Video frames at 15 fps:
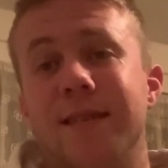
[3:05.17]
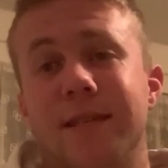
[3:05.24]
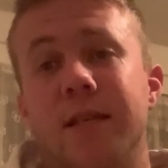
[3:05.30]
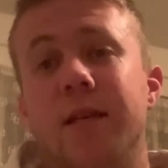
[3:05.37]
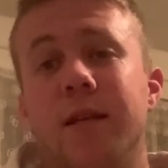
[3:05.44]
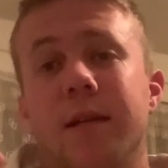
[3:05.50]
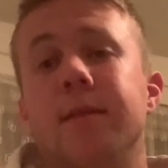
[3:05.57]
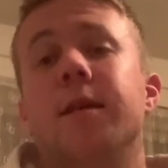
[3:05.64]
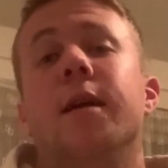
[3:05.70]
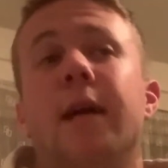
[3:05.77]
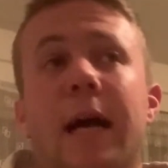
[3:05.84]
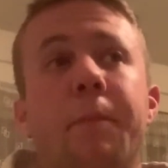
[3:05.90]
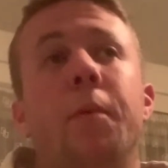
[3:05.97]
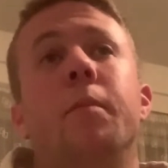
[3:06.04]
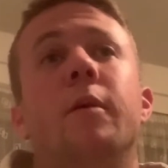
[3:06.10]
listening to a
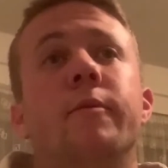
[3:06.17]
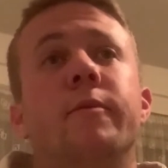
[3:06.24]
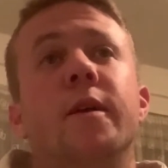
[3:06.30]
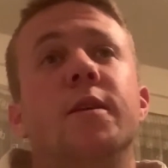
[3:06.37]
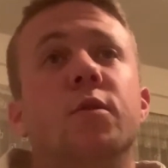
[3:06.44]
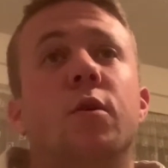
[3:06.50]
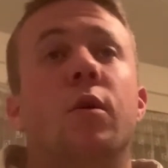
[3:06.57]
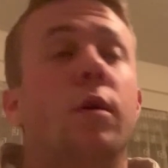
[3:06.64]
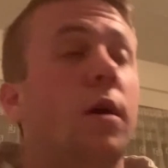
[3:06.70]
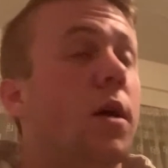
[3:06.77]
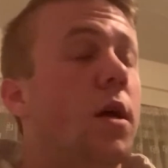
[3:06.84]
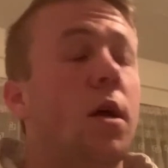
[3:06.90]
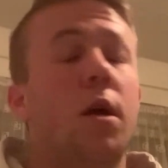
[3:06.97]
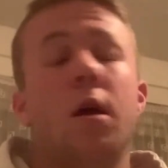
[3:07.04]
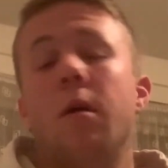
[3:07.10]
Happy Birthday song,
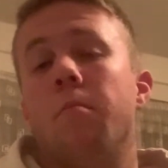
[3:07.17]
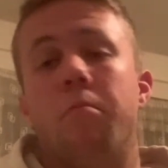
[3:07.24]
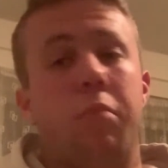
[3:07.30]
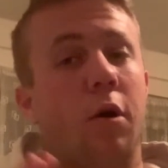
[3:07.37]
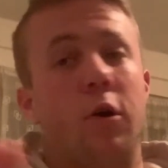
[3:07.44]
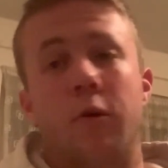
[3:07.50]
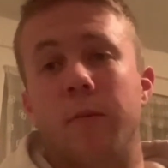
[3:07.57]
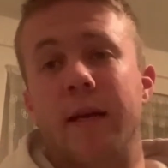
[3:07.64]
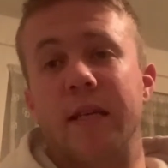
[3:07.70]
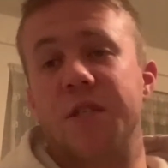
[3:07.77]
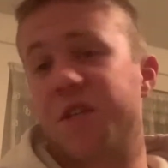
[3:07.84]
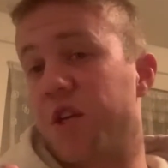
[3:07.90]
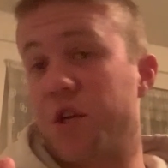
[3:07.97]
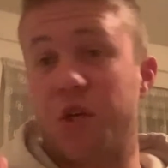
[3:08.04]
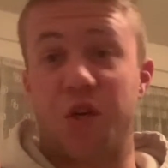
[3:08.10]
by all means,
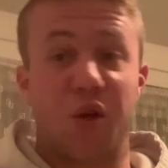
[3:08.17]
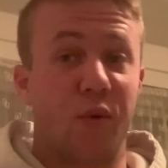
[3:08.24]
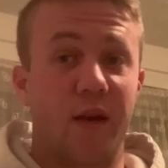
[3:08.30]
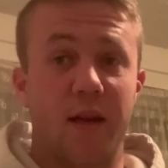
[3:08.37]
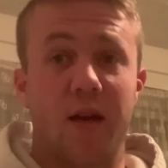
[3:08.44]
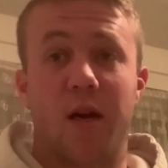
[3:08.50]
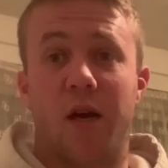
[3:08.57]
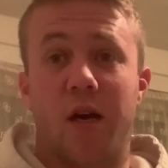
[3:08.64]
do it.